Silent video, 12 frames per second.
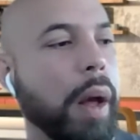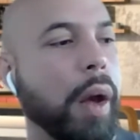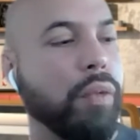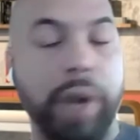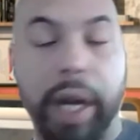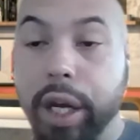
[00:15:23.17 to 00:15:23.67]

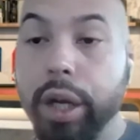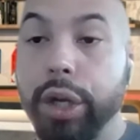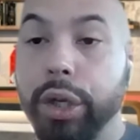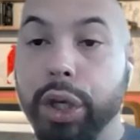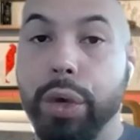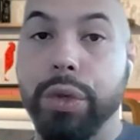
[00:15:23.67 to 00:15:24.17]
regular
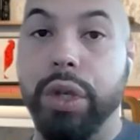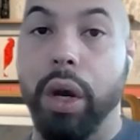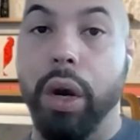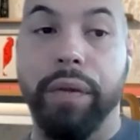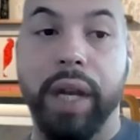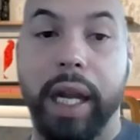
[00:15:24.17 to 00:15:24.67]
user
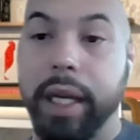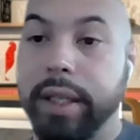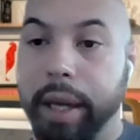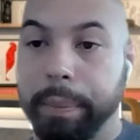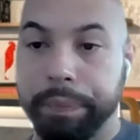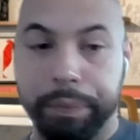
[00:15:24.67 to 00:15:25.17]
of
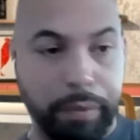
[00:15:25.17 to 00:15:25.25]
LinkedIn.